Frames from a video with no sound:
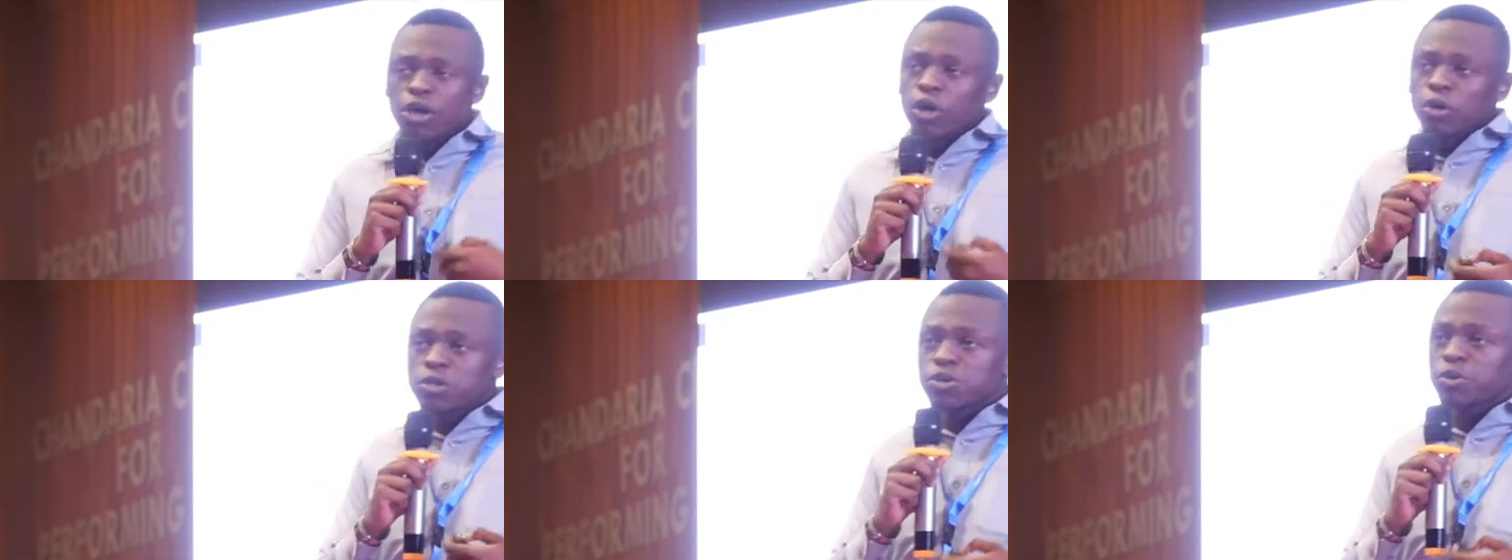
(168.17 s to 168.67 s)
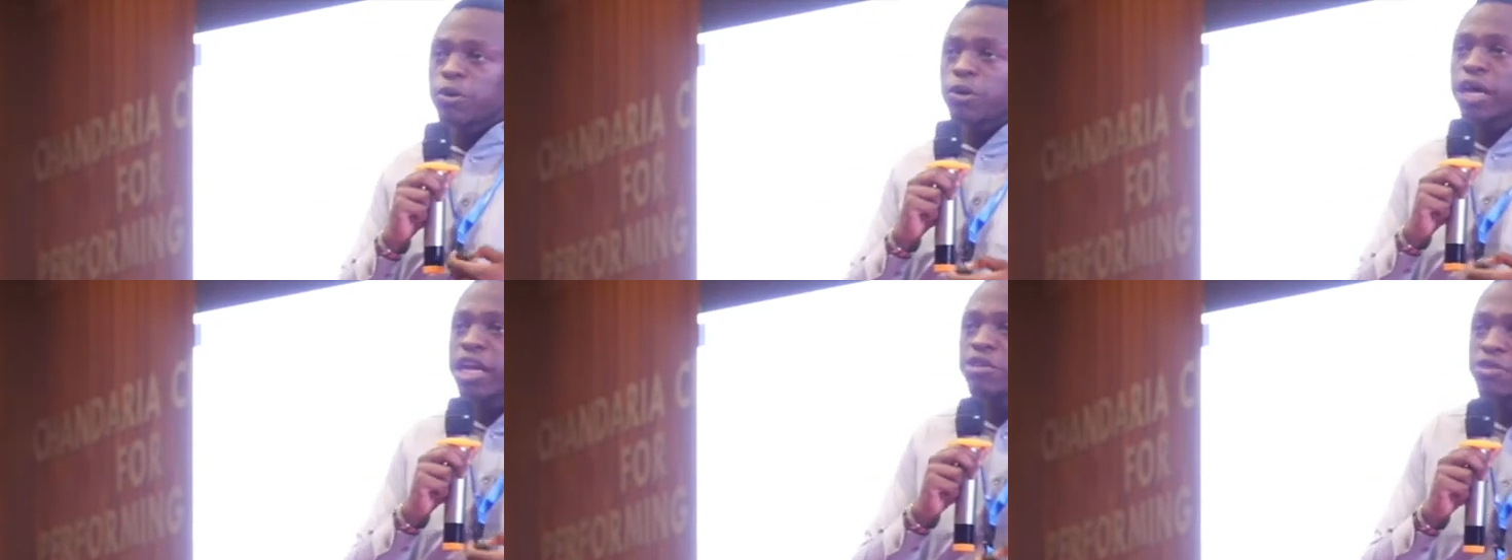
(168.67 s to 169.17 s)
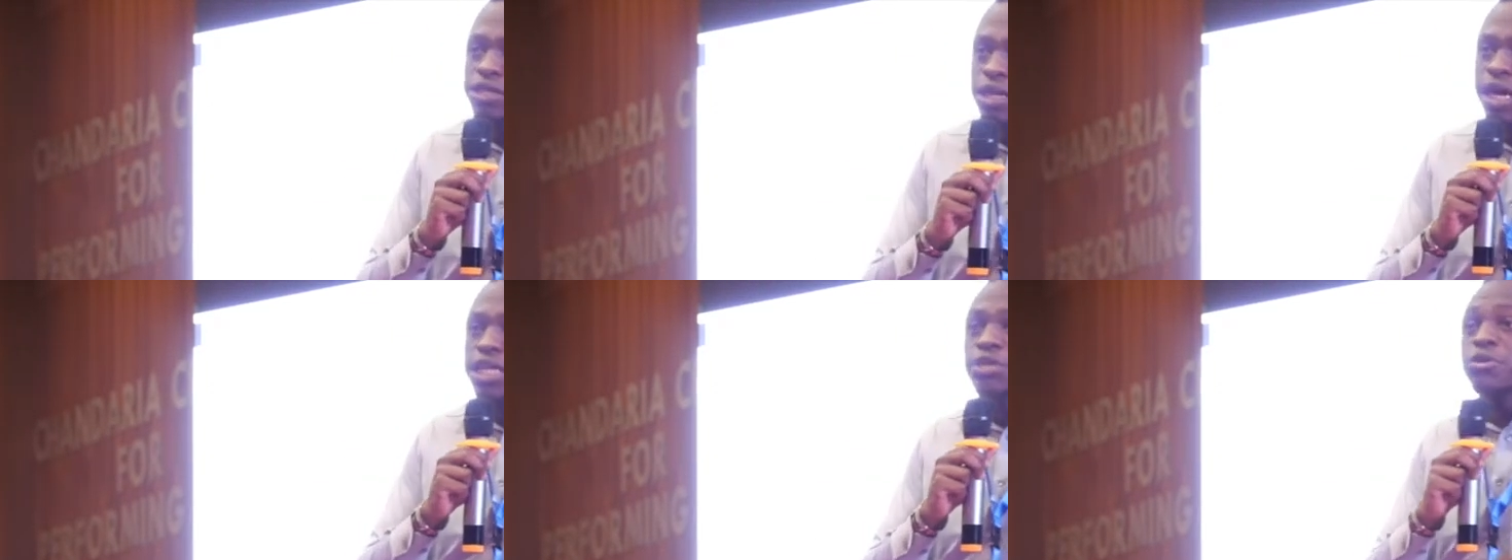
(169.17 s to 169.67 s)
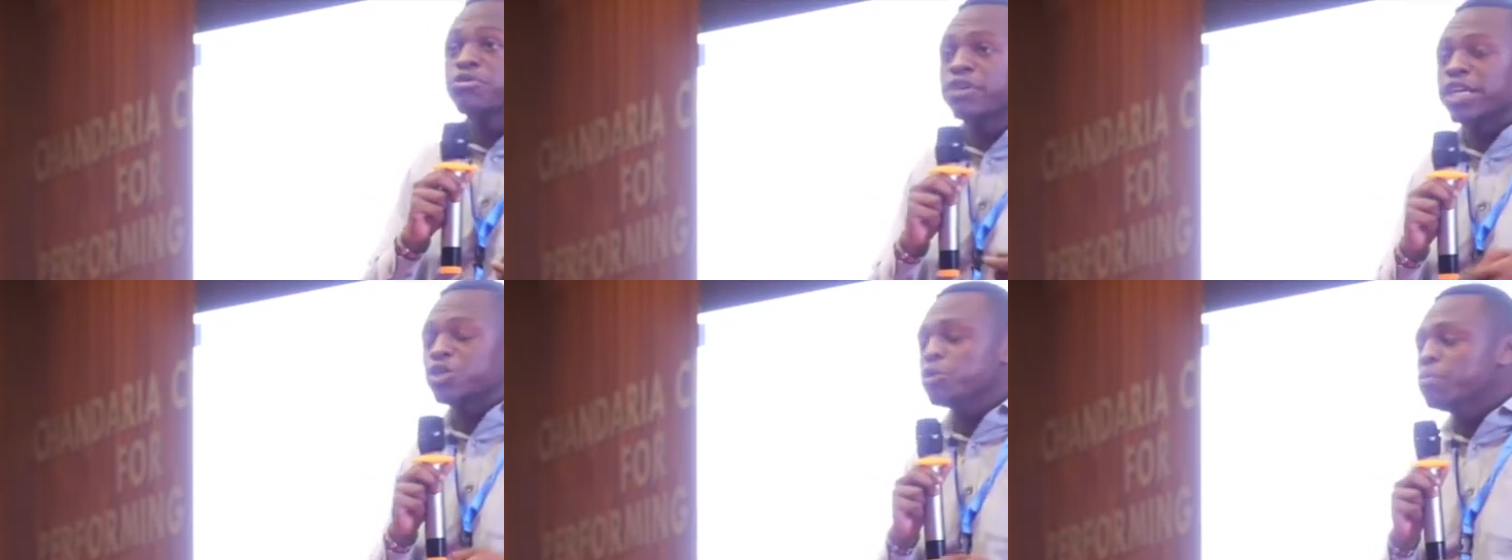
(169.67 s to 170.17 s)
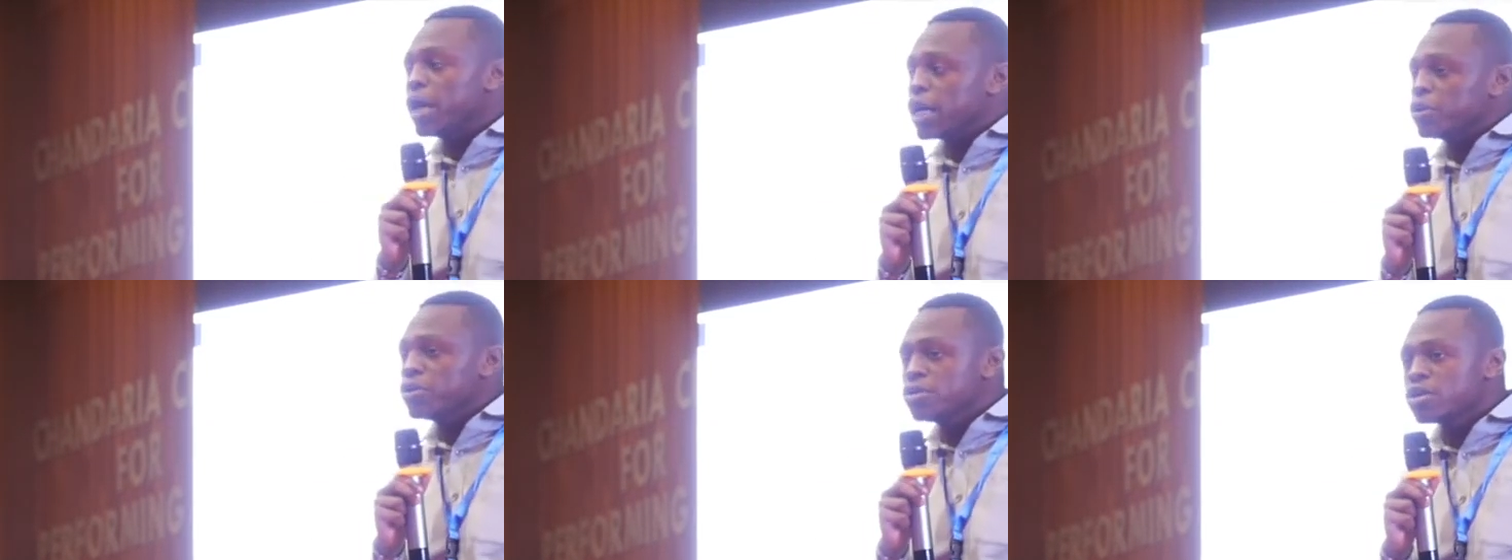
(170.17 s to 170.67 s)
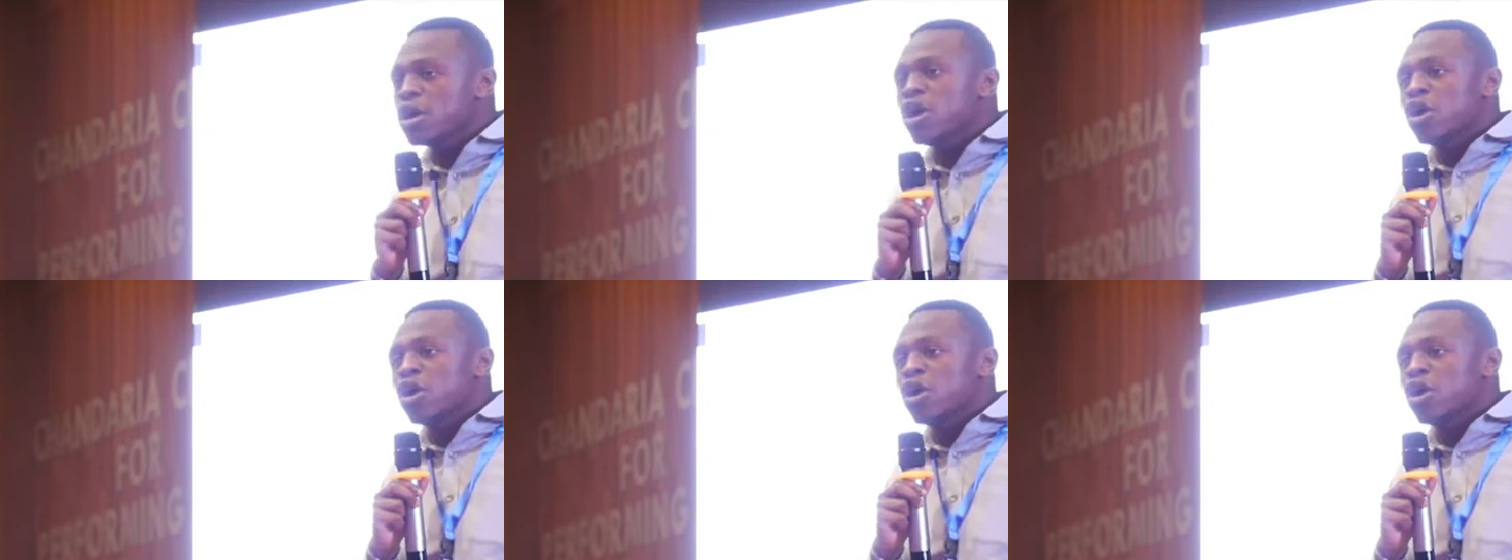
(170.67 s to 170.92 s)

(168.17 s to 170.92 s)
Also, an organic fertilizer we ran 2 pilots,